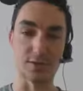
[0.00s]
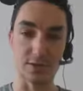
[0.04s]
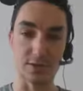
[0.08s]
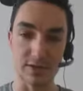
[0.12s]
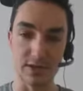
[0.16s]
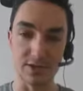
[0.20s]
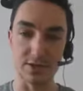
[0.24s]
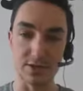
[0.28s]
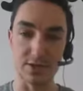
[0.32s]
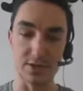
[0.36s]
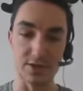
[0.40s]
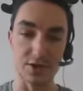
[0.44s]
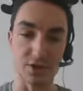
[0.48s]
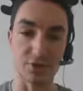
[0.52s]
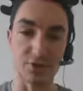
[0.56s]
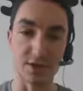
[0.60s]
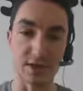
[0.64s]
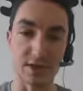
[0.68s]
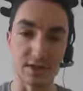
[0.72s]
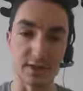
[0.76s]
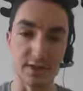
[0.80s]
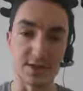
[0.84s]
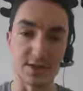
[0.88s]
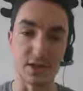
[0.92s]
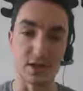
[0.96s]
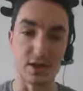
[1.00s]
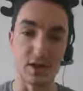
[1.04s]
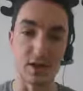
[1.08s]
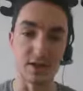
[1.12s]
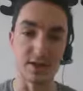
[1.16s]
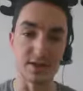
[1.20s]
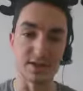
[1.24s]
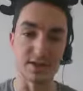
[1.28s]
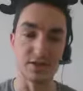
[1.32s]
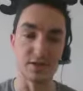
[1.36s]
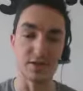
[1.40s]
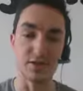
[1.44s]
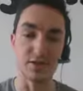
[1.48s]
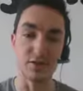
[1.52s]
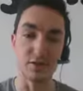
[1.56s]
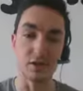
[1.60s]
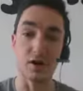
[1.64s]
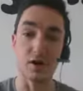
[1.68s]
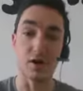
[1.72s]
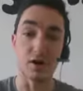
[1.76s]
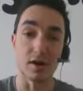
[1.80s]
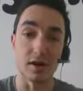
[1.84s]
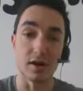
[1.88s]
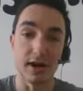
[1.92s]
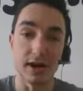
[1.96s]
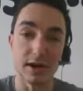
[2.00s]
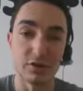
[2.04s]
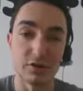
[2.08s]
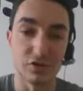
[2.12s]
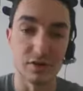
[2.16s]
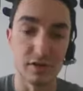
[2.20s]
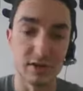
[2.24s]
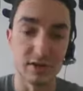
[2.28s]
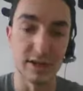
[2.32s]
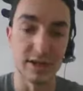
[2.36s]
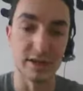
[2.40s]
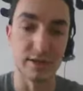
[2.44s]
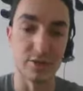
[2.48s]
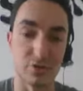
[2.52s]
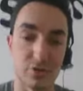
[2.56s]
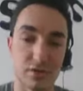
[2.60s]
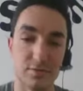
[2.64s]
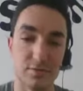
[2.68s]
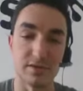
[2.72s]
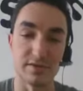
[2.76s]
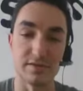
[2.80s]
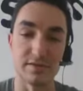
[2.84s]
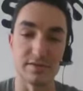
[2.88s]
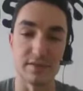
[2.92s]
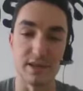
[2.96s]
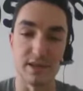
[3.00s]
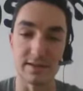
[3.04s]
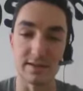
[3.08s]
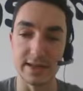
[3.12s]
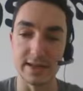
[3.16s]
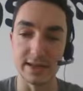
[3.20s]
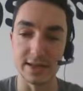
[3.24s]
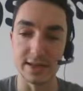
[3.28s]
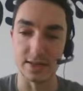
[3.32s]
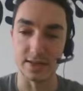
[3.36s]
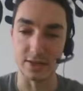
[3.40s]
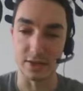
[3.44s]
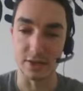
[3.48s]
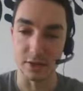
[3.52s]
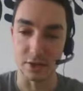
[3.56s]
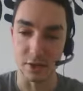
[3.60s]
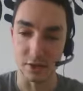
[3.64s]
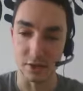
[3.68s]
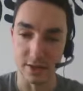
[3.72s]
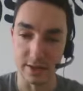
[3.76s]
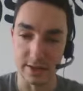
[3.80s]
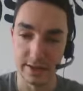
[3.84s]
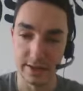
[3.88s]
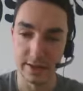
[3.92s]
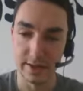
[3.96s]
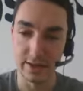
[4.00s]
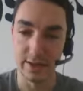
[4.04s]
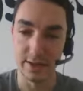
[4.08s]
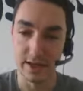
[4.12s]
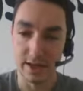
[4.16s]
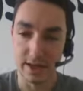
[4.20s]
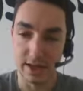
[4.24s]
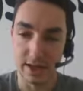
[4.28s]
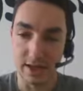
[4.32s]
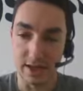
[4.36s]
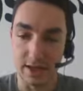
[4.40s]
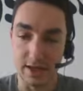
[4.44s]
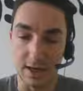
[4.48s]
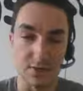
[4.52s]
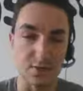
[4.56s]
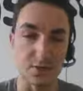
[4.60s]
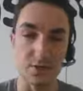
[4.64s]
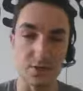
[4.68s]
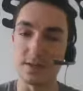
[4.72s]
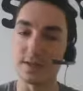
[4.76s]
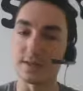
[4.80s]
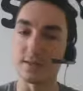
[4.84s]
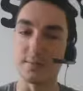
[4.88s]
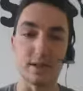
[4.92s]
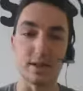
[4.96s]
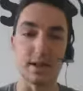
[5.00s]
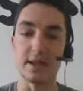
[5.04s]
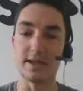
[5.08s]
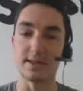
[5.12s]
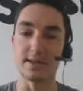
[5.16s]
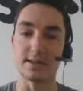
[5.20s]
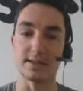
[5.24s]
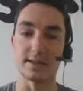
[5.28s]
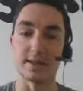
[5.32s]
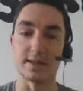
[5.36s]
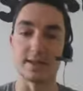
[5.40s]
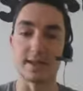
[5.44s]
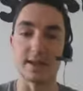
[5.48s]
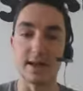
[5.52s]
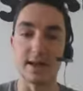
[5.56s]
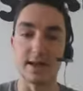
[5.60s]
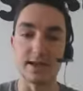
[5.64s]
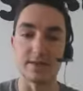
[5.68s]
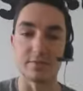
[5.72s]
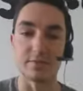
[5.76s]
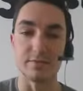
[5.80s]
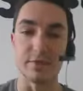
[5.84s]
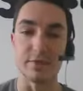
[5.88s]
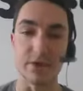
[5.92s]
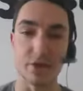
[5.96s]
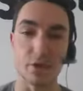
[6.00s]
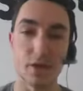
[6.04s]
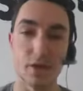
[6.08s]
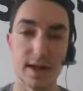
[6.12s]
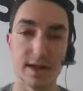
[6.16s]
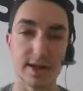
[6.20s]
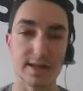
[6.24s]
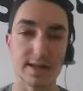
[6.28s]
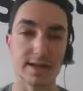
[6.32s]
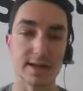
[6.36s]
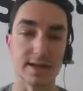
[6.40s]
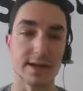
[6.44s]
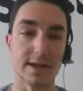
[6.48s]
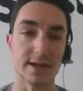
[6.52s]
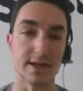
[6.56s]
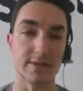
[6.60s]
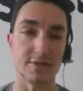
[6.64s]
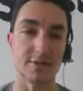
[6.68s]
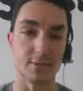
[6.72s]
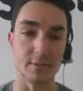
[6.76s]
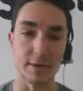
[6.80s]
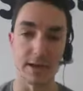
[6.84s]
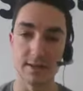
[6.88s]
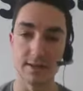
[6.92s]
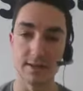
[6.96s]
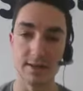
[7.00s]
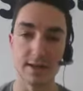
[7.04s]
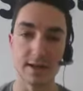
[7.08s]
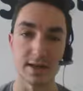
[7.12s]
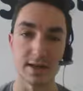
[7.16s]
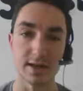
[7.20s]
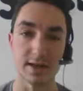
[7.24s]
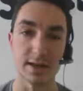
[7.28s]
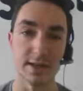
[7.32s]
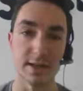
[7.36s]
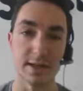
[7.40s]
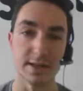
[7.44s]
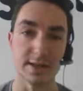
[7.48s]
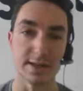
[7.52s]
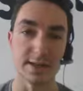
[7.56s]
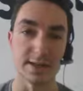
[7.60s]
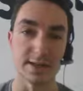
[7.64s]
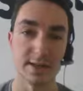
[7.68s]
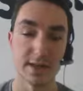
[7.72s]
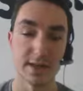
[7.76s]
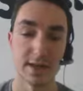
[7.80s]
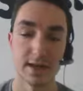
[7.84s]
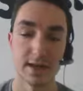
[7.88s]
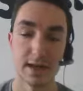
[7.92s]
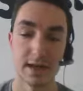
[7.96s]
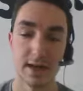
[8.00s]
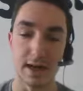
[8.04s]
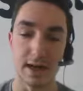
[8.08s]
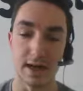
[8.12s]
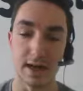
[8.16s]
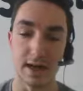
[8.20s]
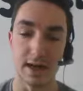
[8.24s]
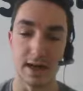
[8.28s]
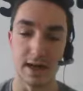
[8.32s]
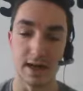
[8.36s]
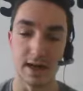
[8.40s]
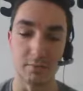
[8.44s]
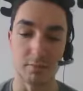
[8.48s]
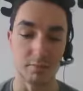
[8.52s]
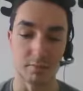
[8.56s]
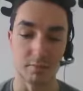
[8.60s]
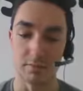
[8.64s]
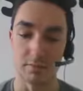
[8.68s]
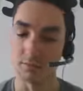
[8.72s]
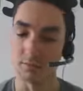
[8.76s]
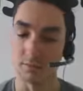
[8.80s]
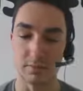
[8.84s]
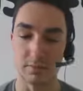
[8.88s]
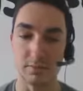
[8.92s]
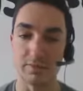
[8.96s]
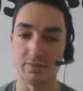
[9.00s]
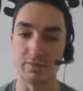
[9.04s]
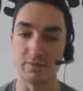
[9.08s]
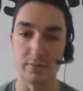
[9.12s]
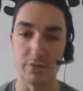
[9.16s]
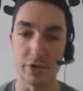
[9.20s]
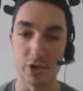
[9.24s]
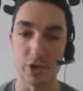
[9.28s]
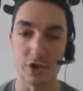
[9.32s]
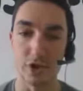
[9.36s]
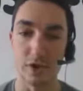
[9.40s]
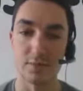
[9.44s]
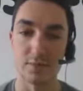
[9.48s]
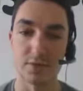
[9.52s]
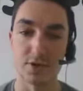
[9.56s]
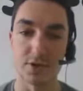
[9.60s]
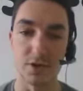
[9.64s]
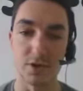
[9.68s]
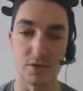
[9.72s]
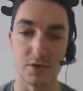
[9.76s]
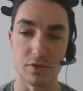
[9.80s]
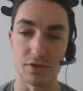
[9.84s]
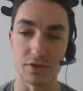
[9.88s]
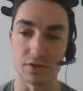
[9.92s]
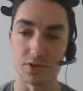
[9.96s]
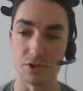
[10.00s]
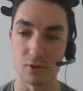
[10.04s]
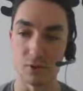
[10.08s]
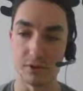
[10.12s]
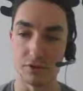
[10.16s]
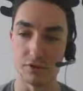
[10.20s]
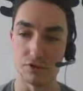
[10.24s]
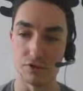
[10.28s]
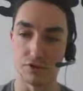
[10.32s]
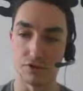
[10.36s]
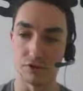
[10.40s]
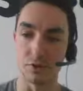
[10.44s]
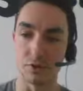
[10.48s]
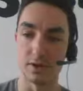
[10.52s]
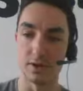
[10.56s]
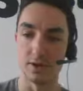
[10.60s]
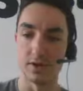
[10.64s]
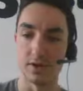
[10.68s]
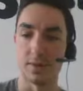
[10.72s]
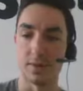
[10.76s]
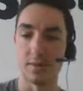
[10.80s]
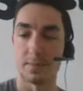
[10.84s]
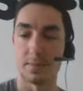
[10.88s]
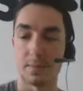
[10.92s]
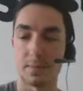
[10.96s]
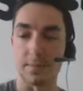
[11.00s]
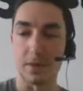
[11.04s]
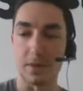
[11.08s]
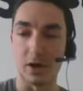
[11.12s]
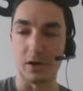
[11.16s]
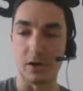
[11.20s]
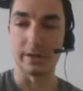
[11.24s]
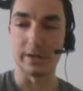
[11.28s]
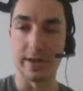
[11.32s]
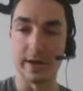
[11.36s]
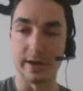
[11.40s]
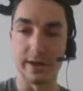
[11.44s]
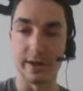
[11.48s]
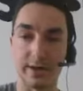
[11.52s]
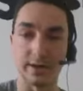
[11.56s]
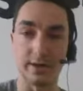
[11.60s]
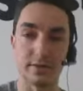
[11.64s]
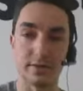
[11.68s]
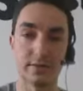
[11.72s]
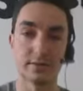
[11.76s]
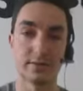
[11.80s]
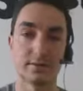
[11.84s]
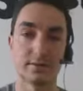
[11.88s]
So these are the strictest laws there are actually in terms of data security. So this applies to clients from the US, clients from India, clients from Europe. So there's no issue on that end.